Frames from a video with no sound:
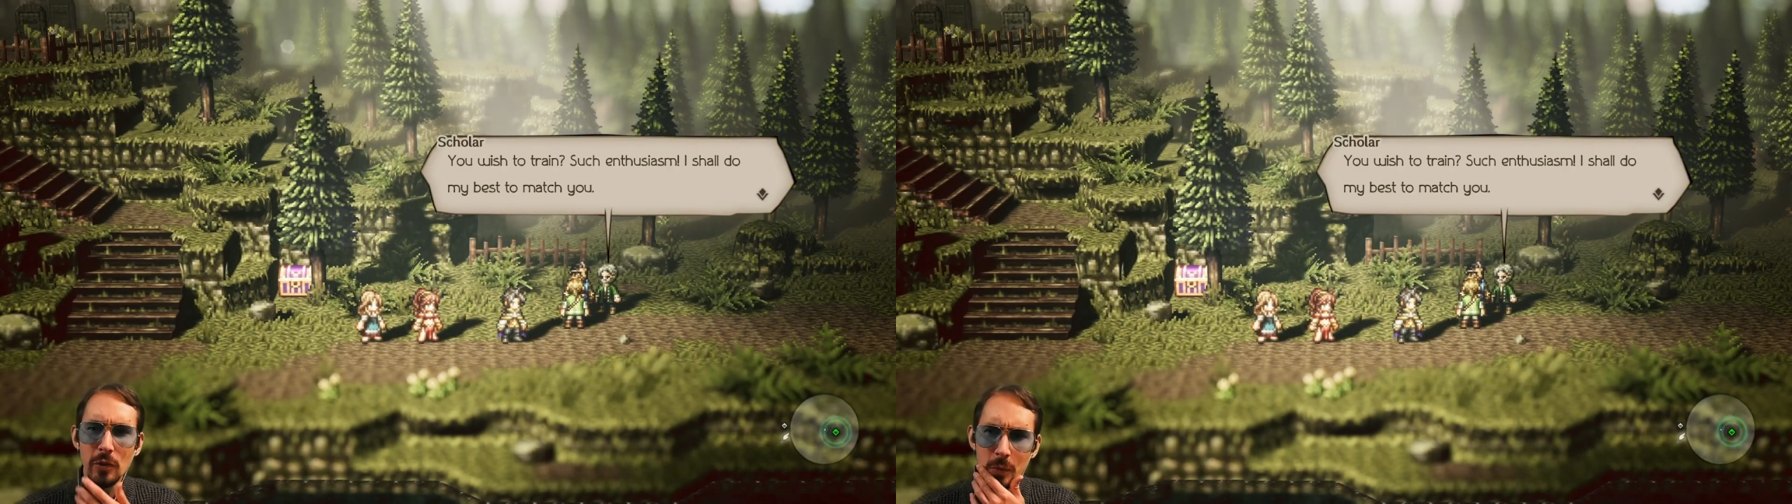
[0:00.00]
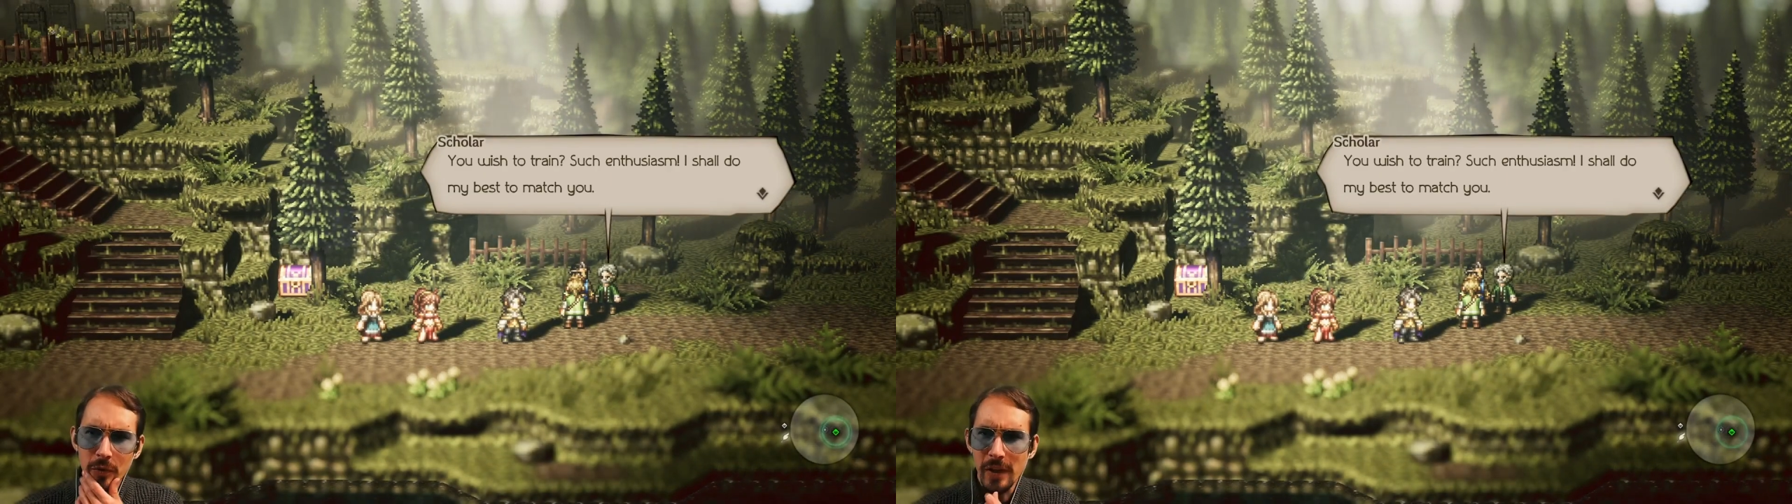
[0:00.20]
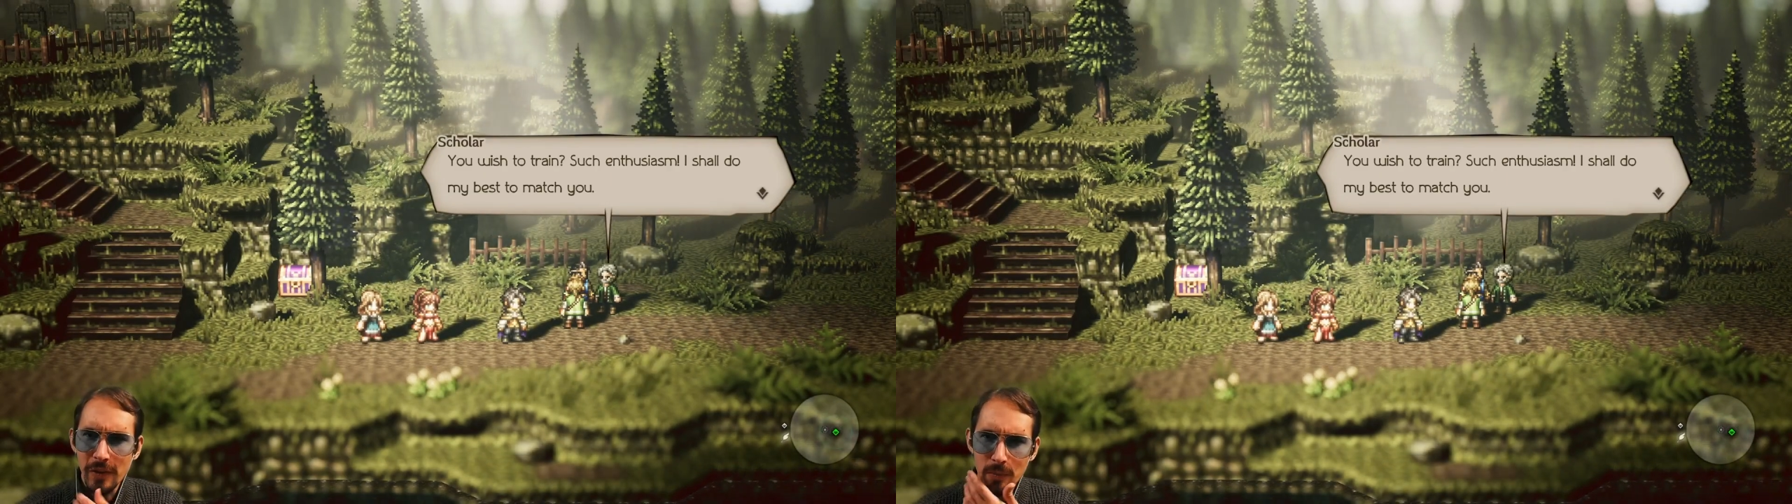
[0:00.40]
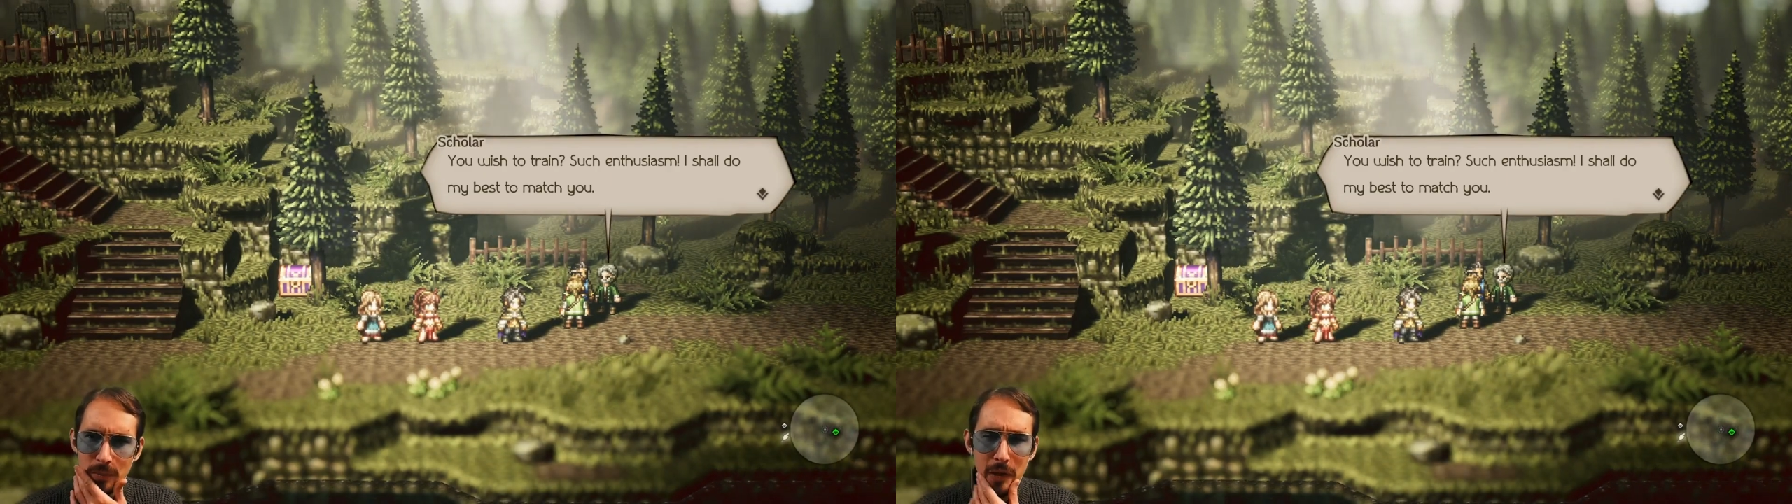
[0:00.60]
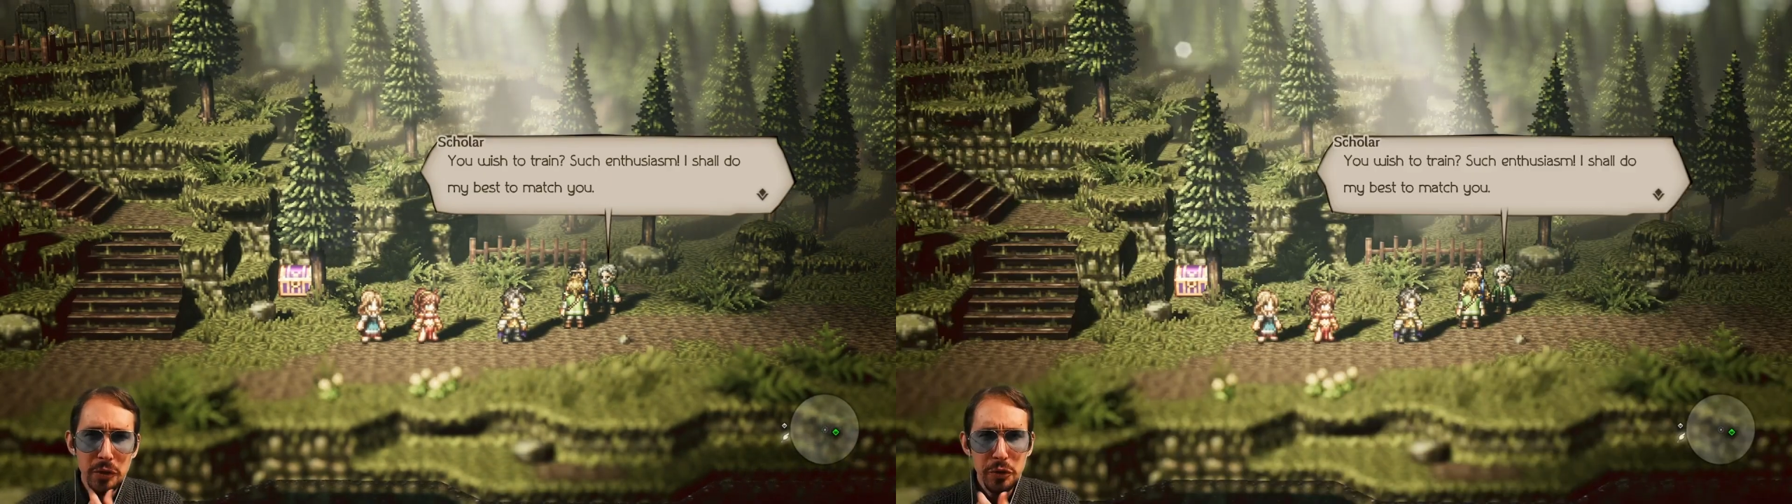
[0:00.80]

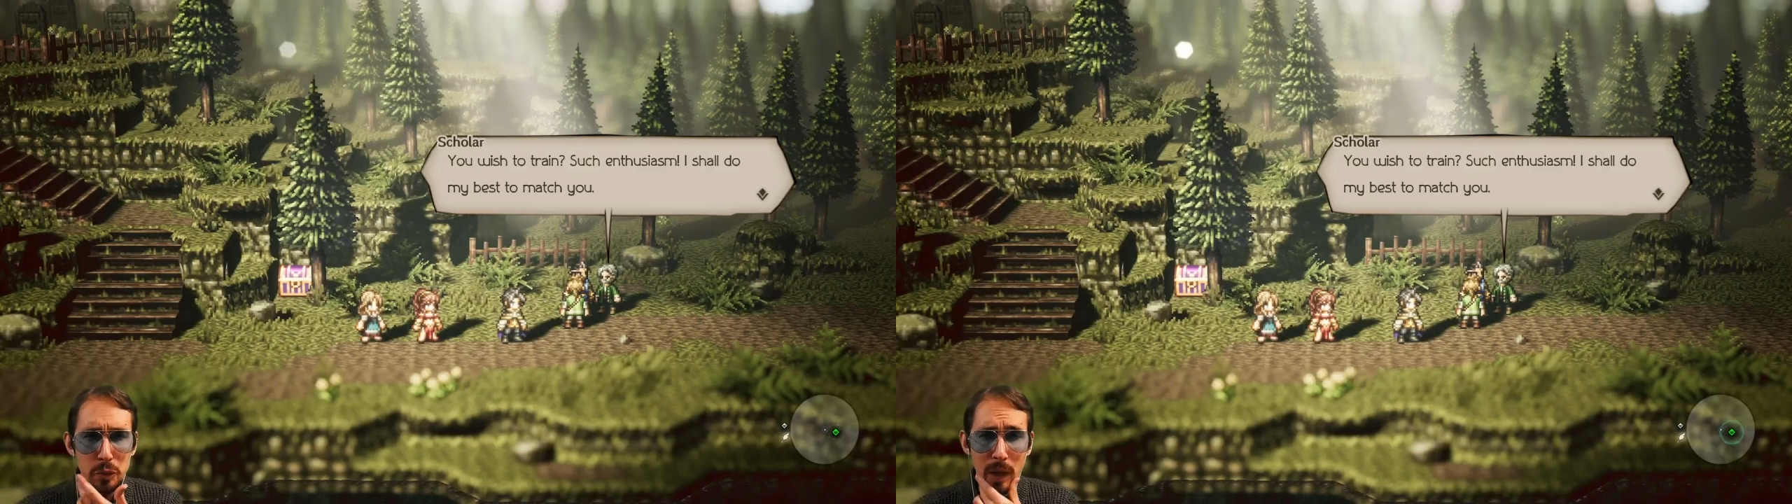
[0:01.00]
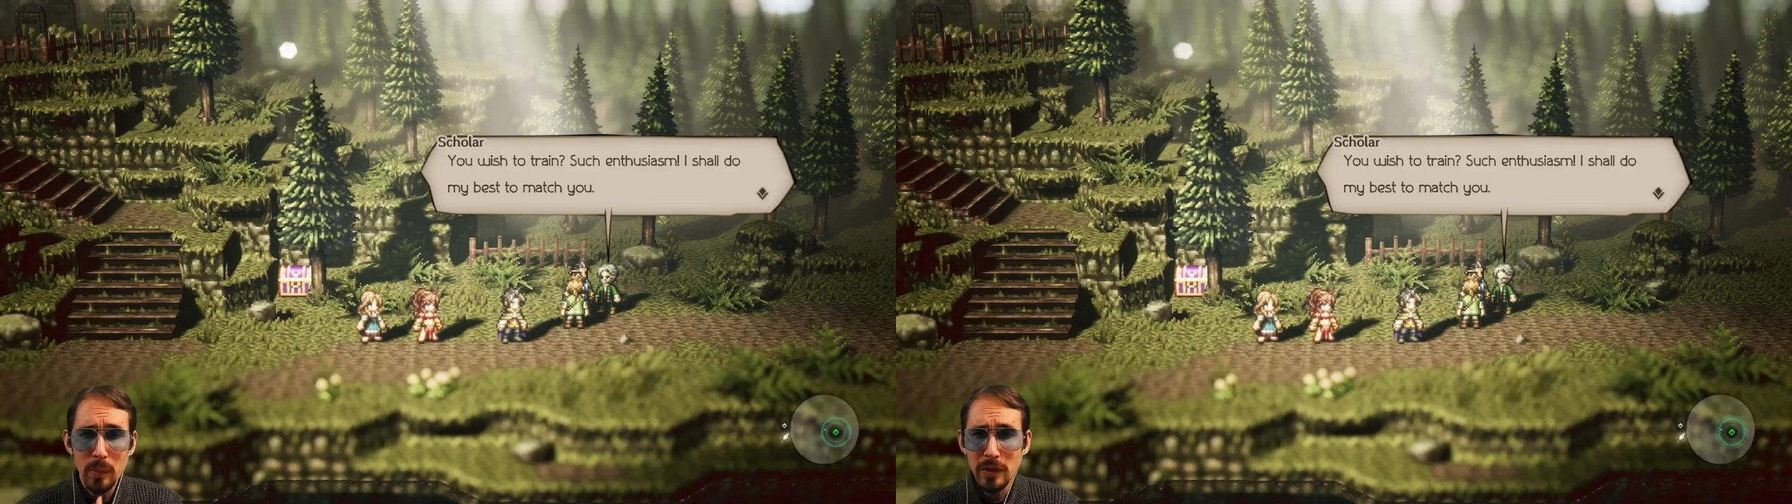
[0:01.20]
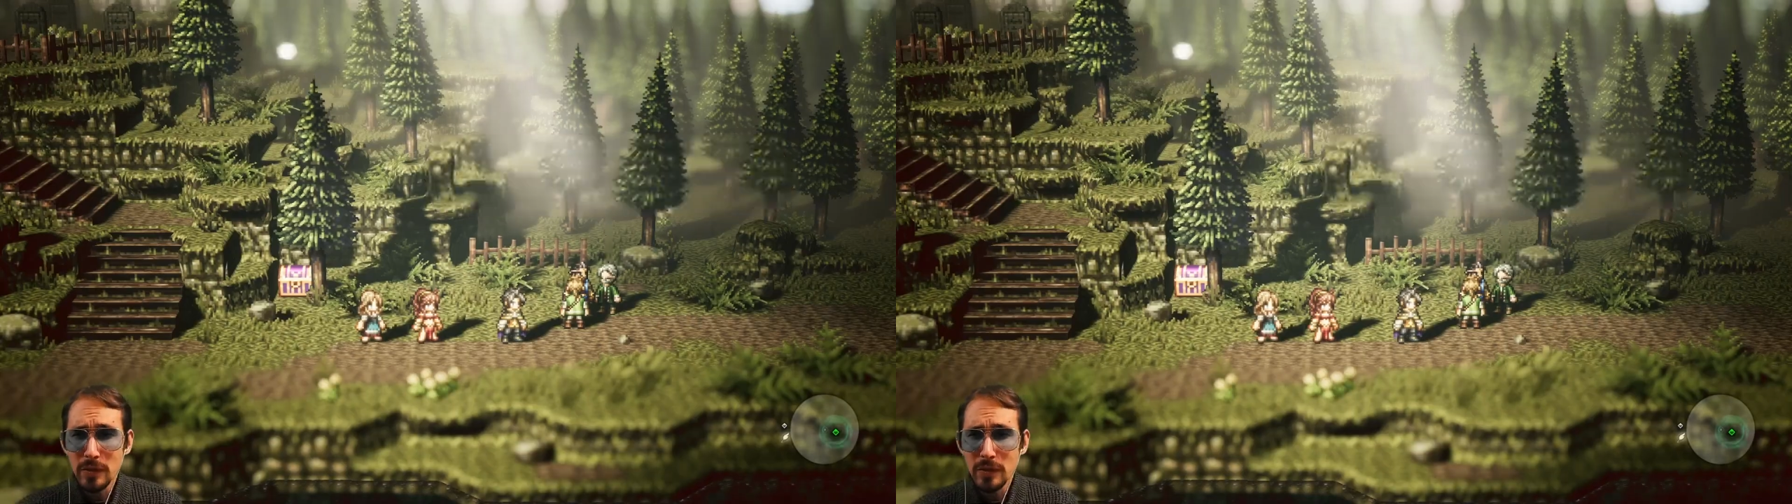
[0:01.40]
enthusiasm. I shall do my